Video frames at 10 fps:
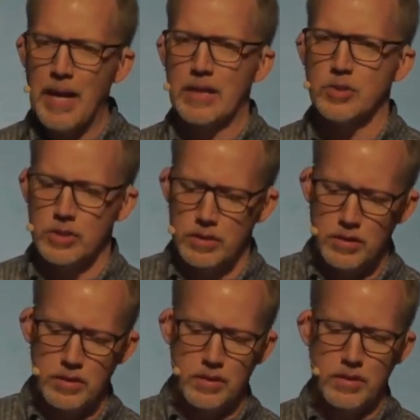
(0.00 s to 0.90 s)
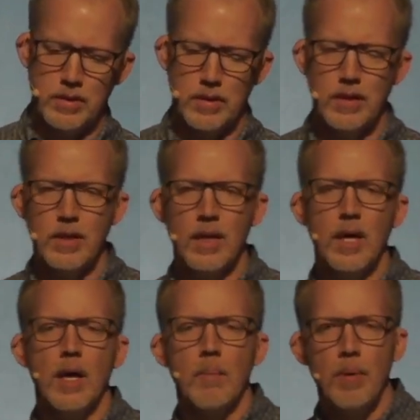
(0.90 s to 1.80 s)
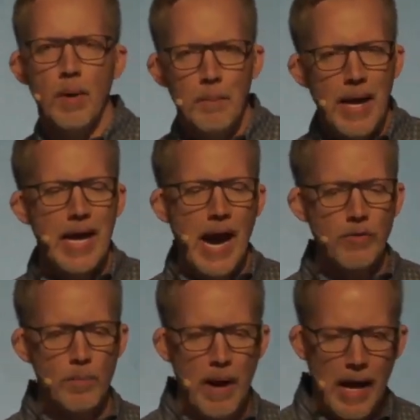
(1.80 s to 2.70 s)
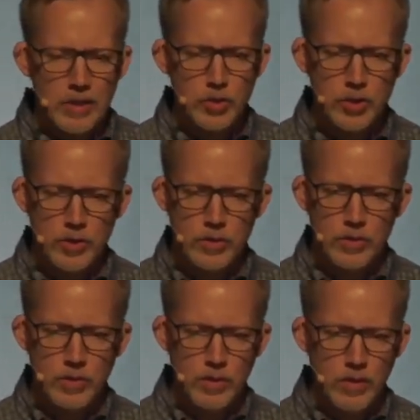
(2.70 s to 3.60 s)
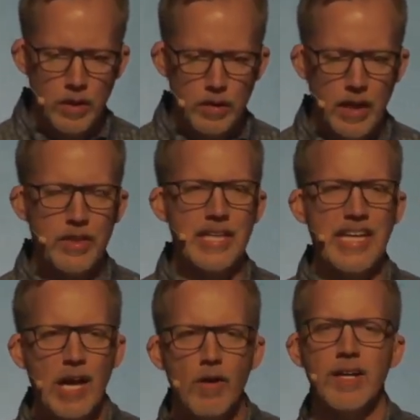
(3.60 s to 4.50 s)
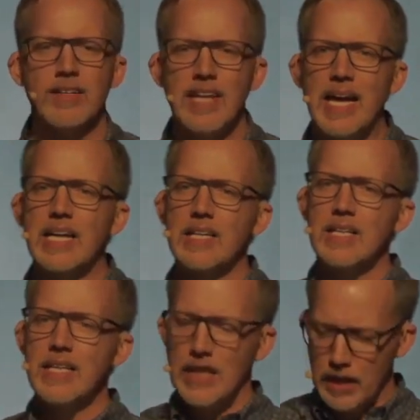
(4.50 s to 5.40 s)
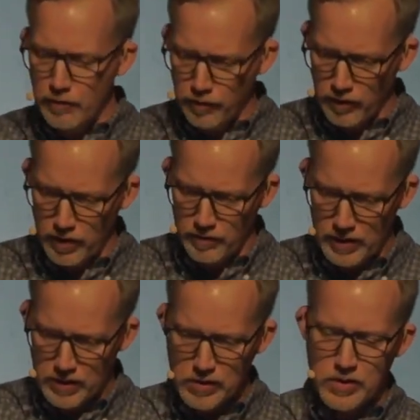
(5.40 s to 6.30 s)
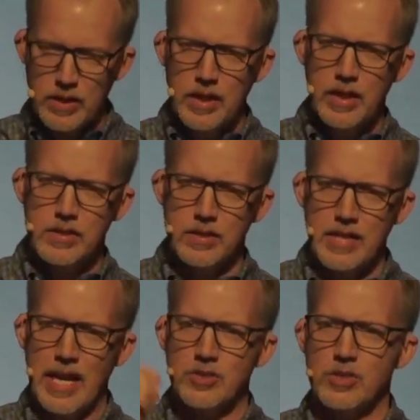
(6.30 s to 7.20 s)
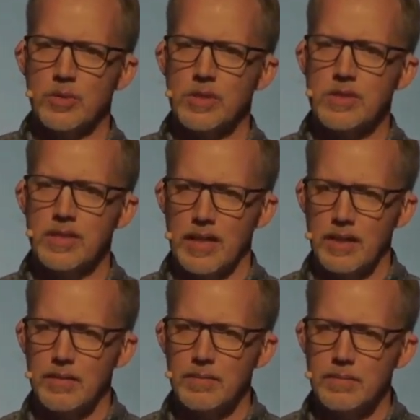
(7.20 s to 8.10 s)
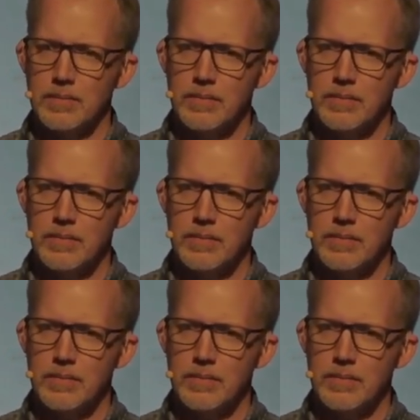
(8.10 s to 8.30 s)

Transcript: imagine. But may I remind you that the carrot dangling in front of us is attached to a stick.